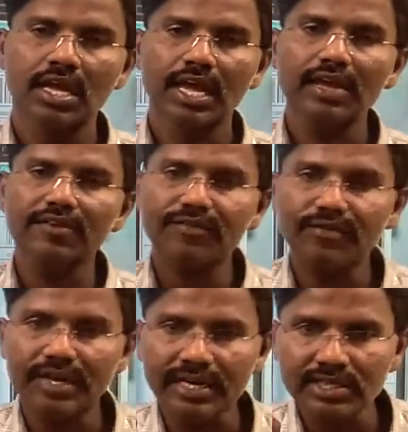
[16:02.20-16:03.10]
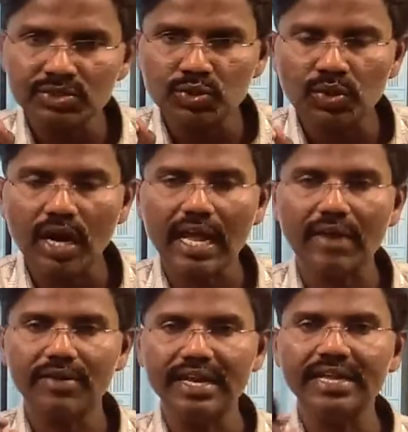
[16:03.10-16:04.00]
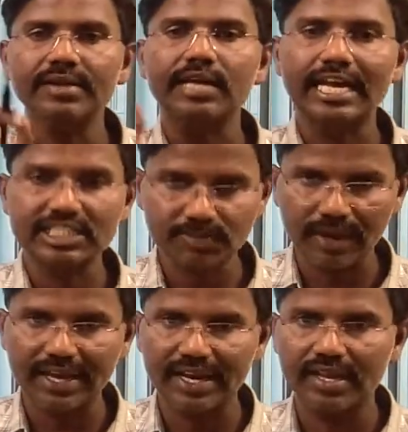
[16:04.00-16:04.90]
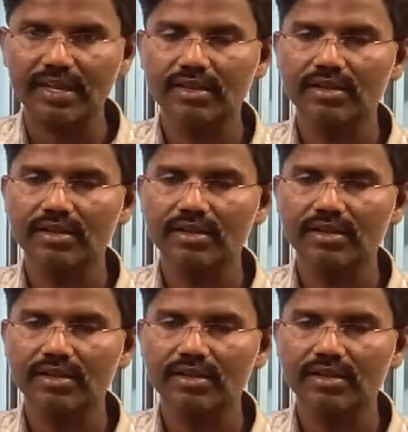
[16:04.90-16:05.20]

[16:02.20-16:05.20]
If it is do not have any expiry,